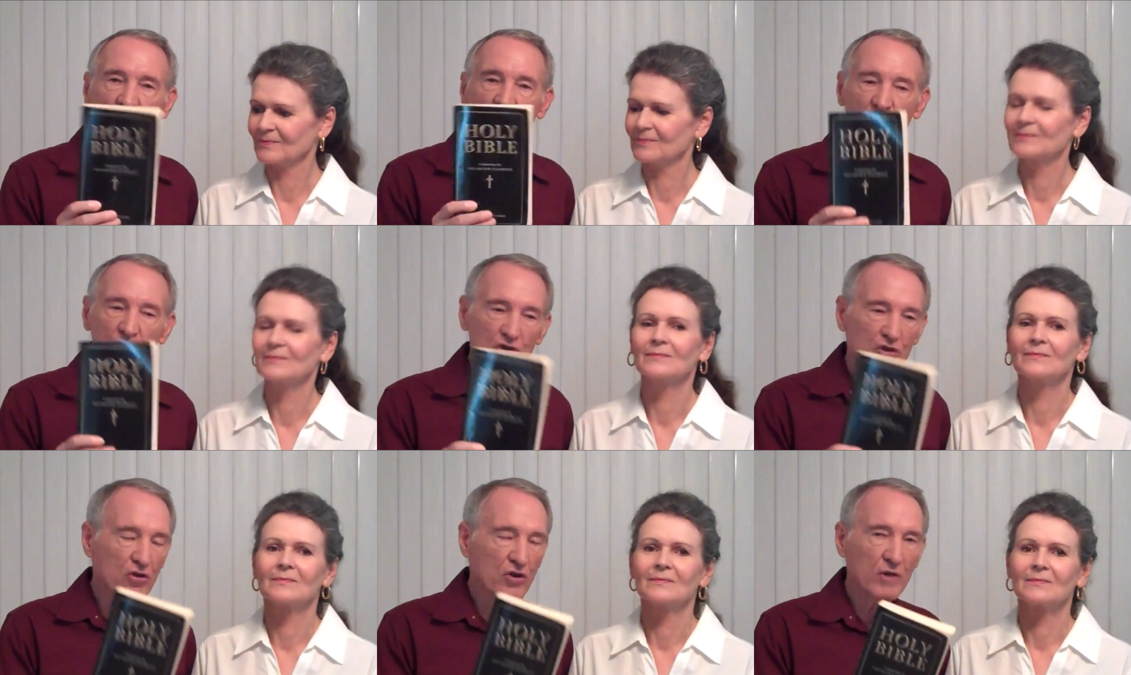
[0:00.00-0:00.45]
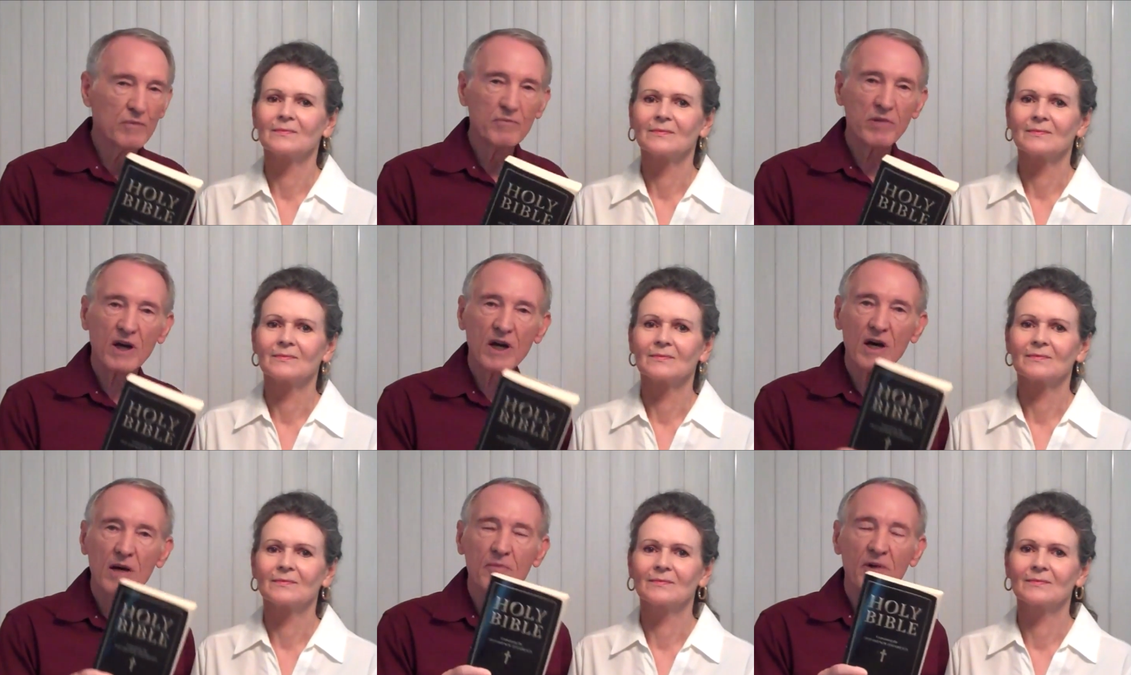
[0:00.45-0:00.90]
Speaker 1: You can
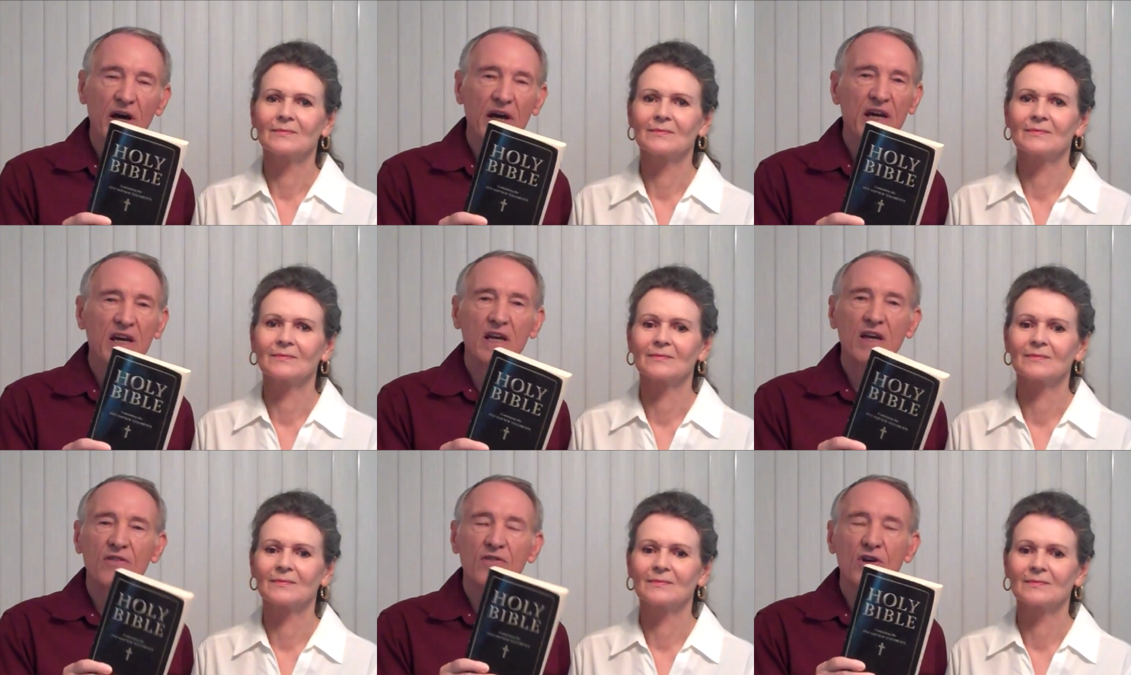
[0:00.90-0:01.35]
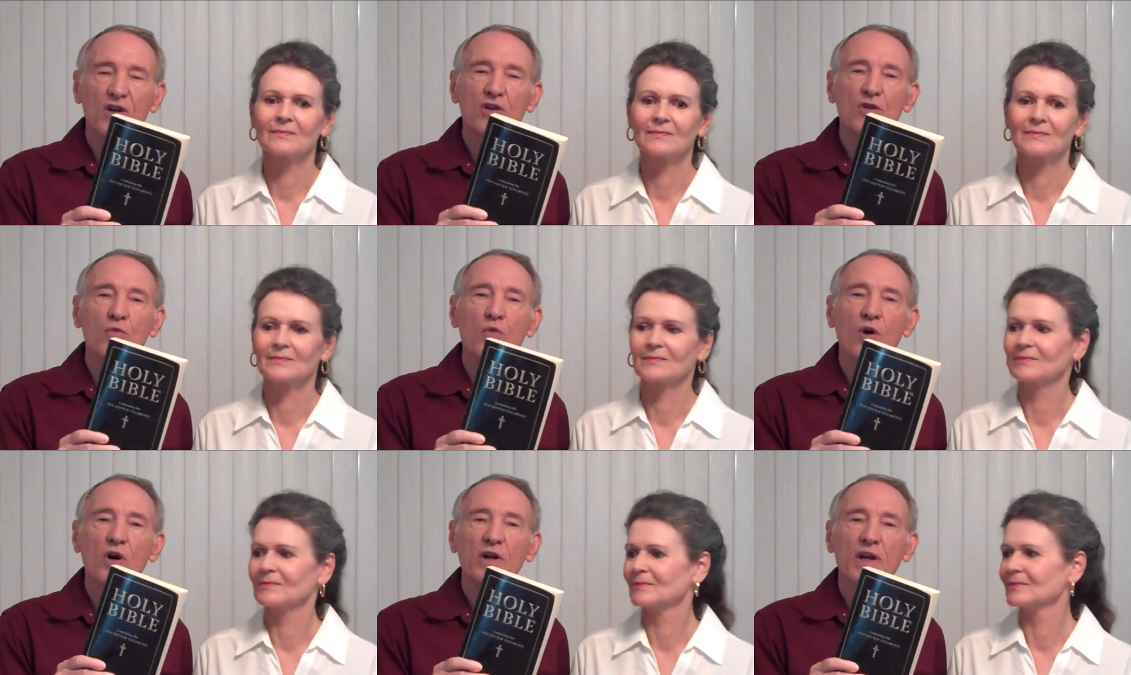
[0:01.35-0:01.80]
become a, anything
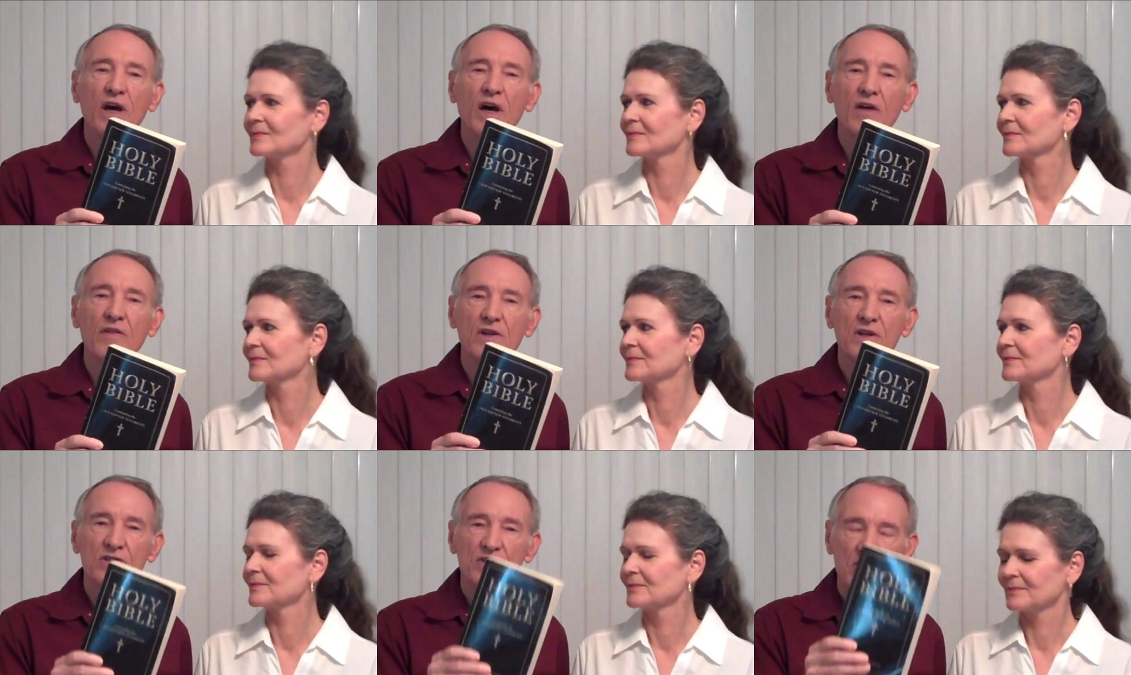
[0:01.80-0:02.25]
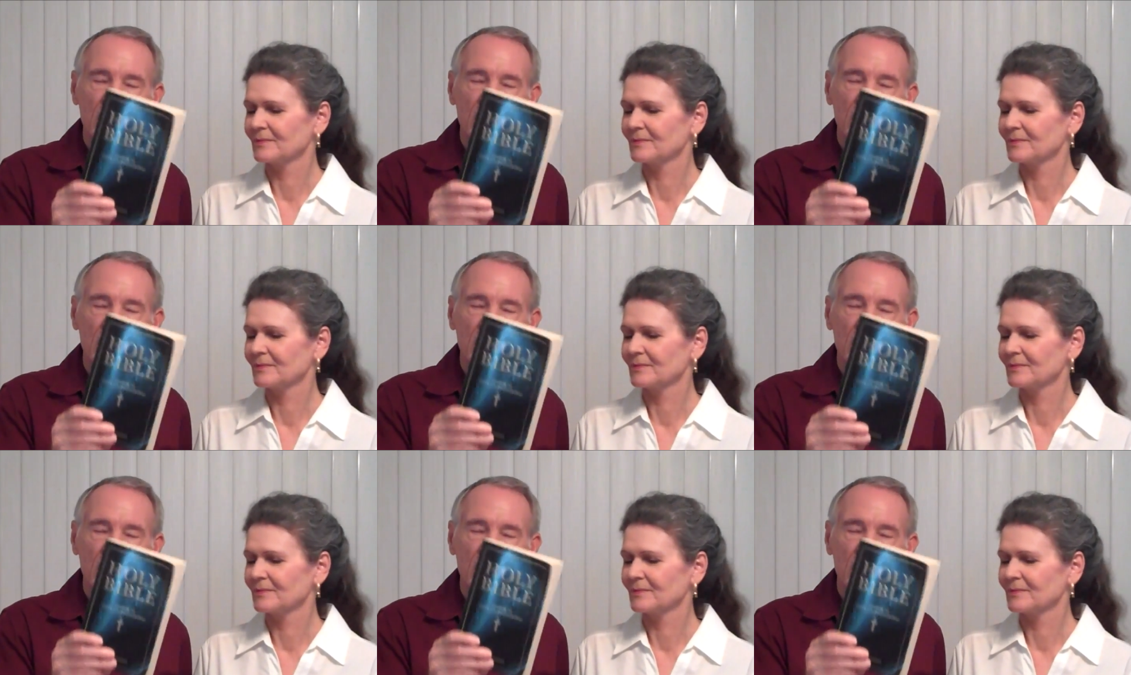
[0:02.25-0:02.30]
you want out of this.